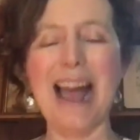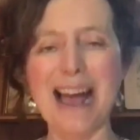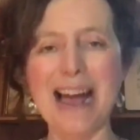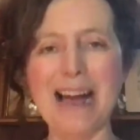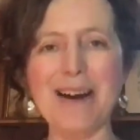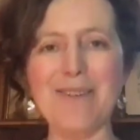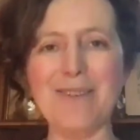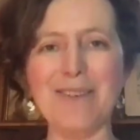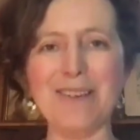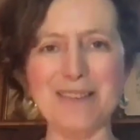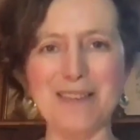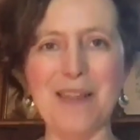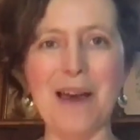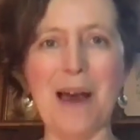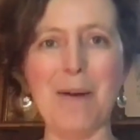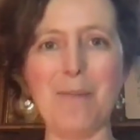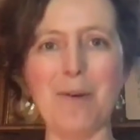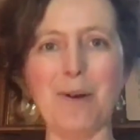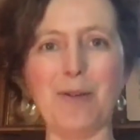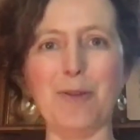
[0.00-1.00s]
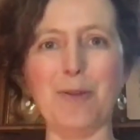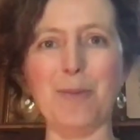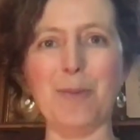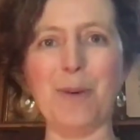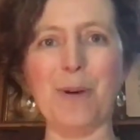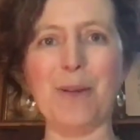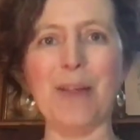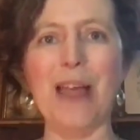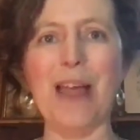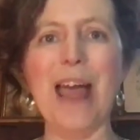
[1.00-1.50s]
is that
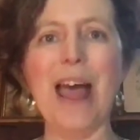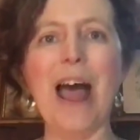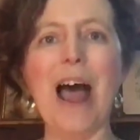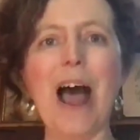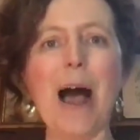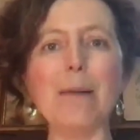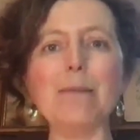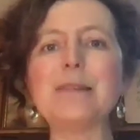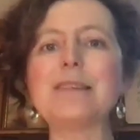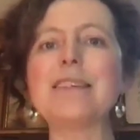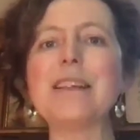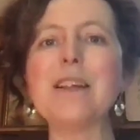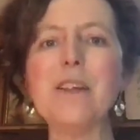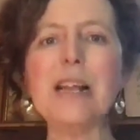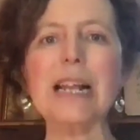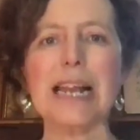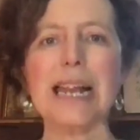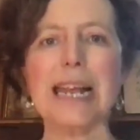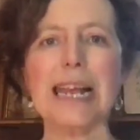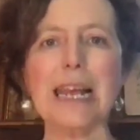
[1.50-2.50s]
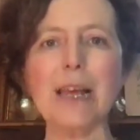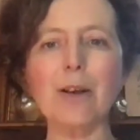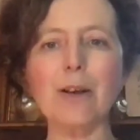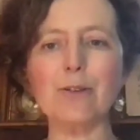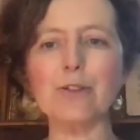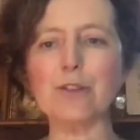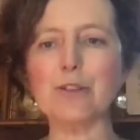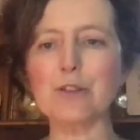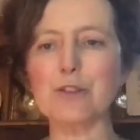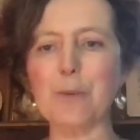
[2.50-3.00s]
possible? I'm still clinging on
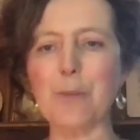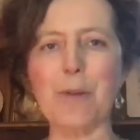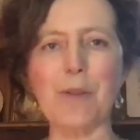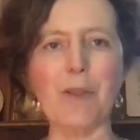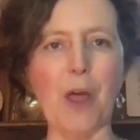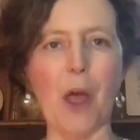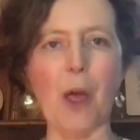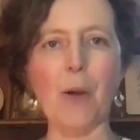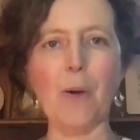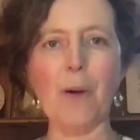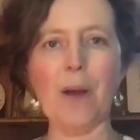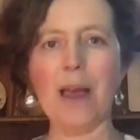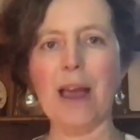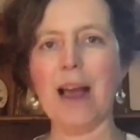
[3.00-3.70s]
to summer though.